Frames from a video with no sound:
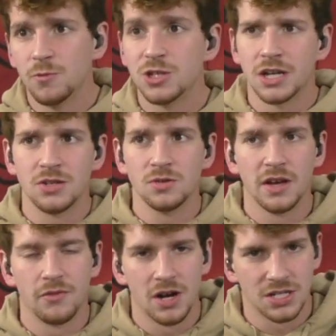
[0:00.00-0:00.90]
which I do
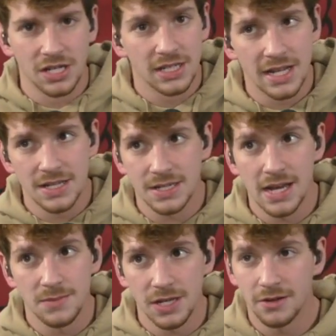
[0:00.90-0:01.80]
love watching condensed
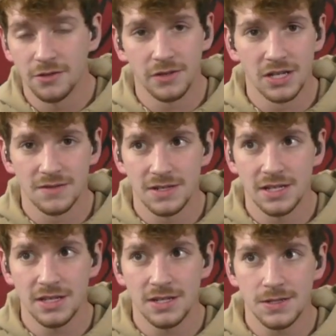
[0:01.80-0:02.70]
games. I don't know if you guys have
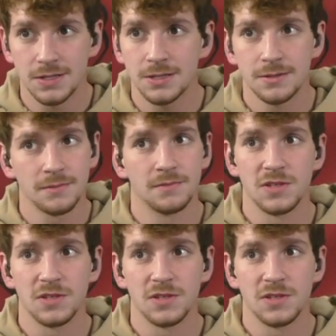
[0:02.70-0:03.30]
seen these.